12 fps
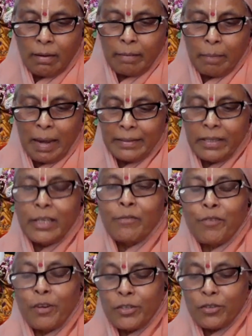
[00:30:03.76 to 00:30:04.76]
and by the
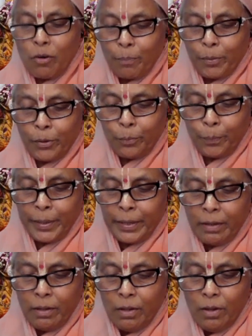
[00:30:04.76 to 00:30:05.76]
influence of
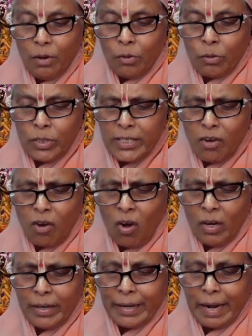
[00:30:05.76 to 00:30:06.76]
Cupid loses
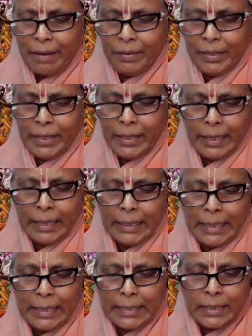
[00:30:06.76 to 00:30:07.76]
all gravity,
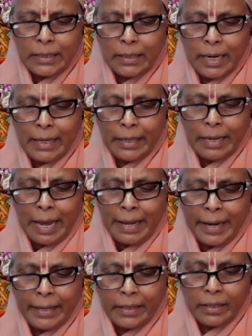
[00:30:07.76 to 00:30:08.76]
intelligence, and
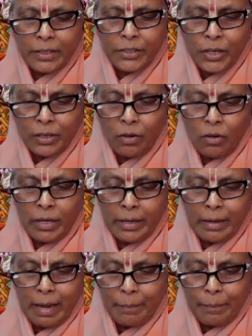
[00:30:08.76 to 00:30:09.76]
direction
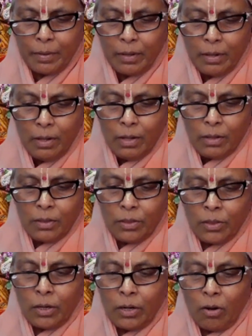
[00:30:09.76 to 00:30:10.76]
in life.
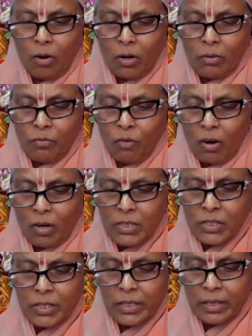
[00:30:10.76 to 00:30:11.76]
The Lord
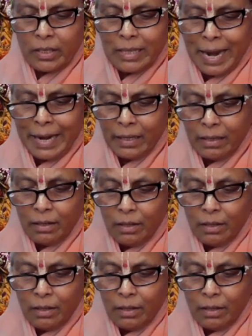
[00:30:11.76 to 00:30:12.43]
wants here that